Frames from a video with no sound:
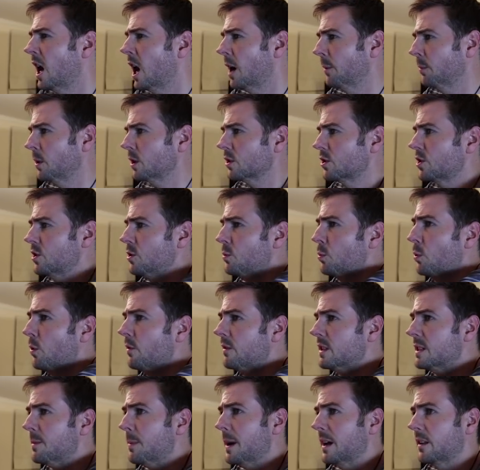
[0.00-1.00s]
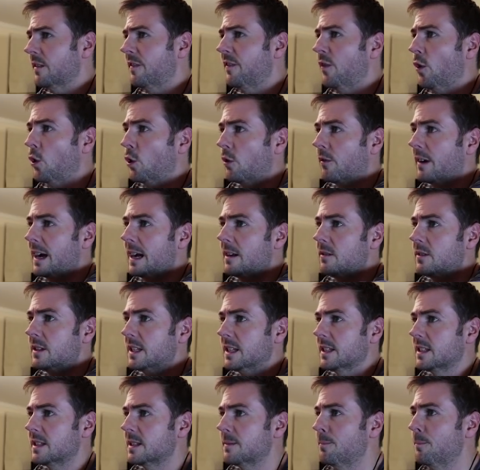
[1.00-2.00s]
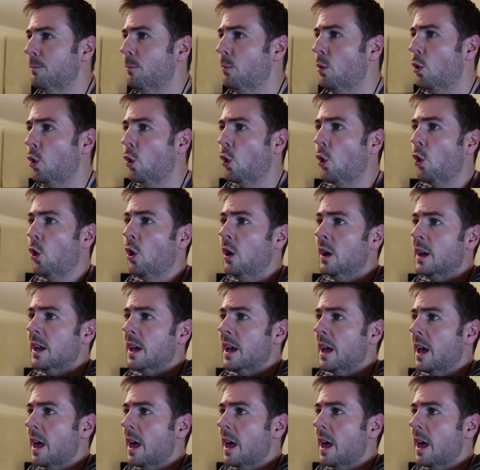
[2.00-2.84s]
I'm not too worried about the foreground, it's more